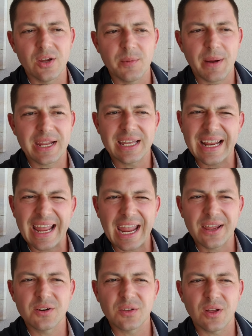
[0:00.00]
You might get a
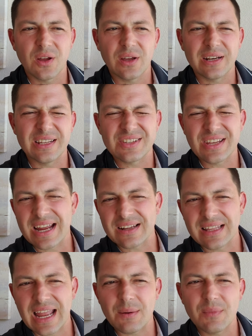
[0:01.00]
handle on
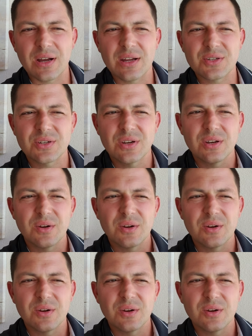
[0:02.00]
exactly how much